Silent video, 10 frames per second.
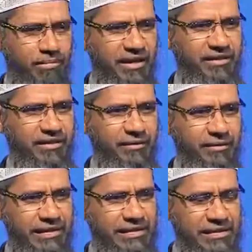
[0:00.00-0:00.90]
but
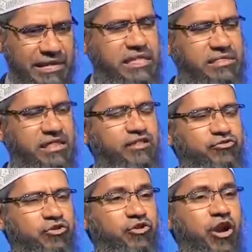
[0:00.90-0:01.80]
these
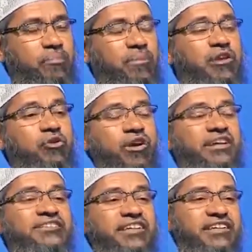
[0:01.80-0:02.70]
things should not make you
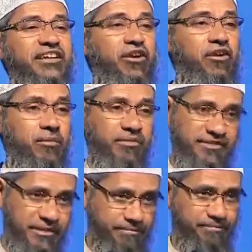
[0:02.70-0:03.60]
consider that you're
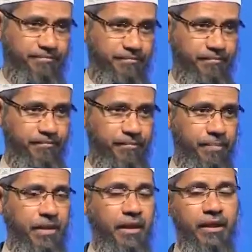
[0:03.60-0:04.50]
non-Muslim.
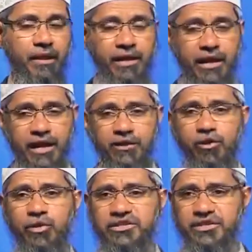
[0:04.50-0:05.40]
Regarding
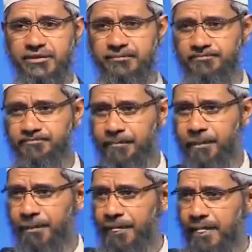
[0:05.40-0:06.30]
a question
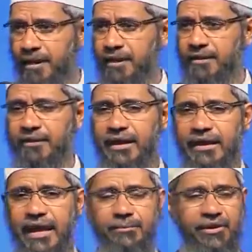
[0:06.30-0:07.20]

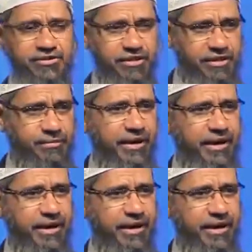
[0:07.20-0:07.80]
that I mentioned in